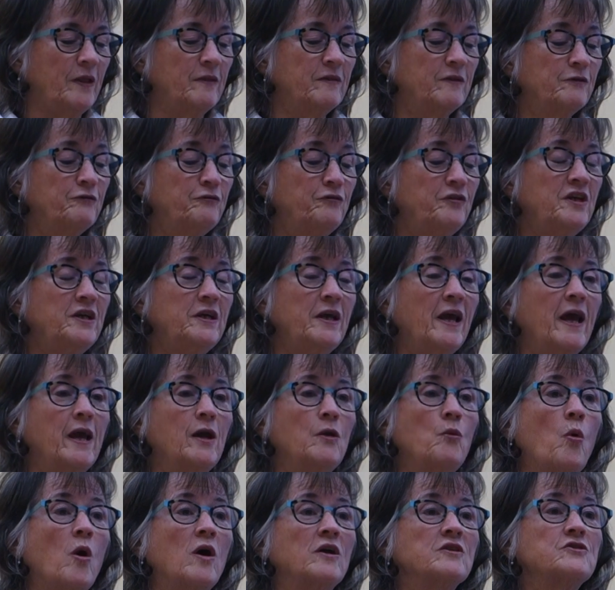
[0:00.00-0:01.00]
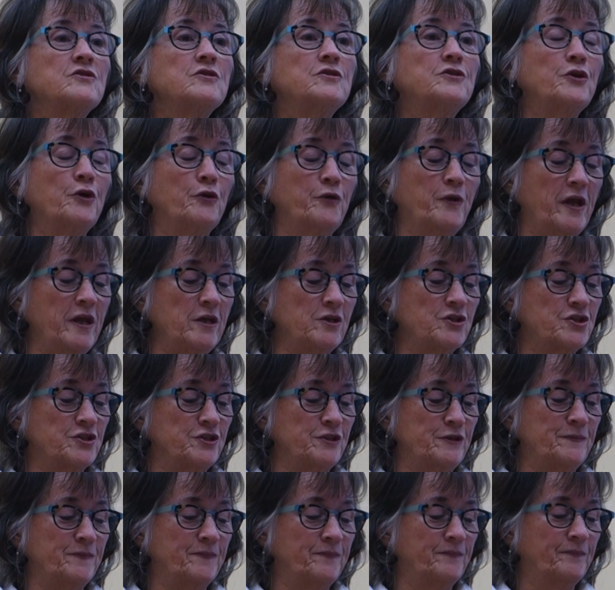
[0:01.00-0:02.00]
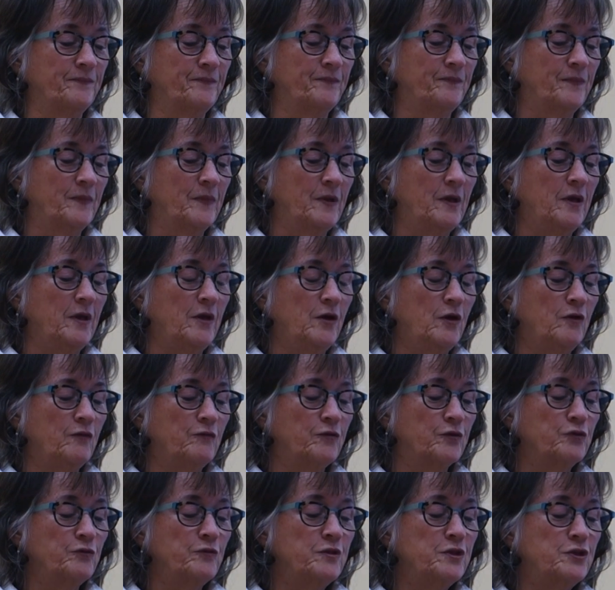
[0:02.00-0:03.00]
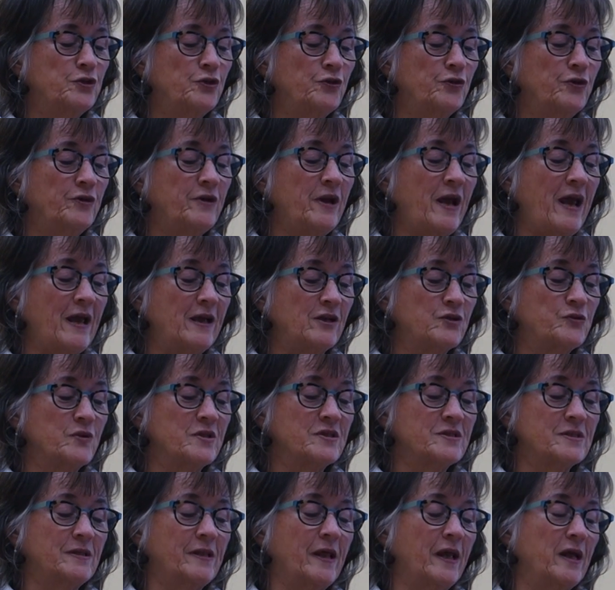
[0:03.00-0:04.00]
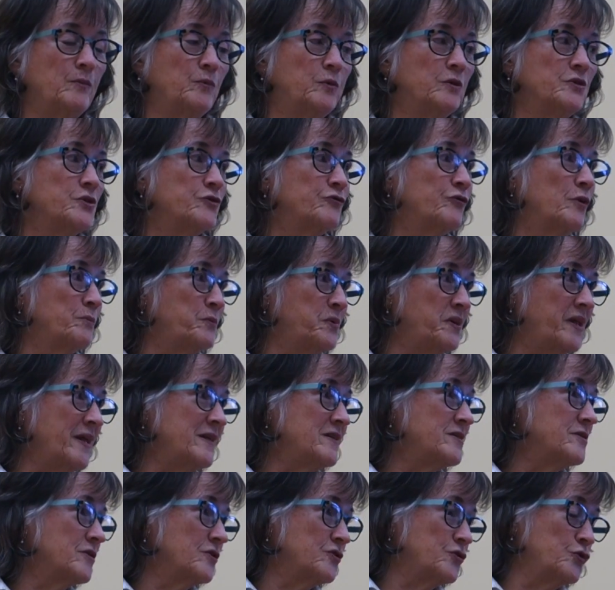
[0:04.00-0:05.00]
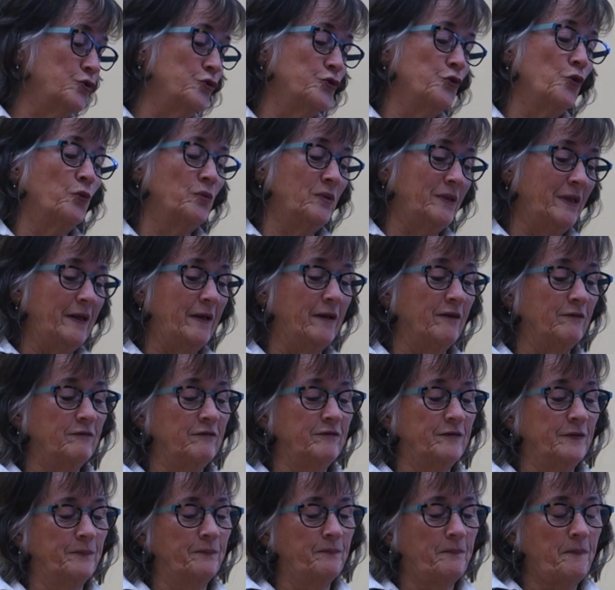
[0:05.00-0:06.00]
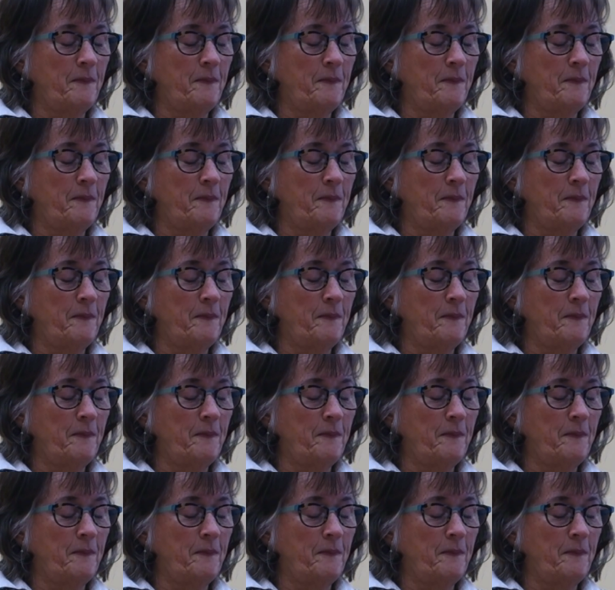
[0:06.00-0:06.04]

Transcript: you. The VA wants a donation for the return address labels from places you don't live.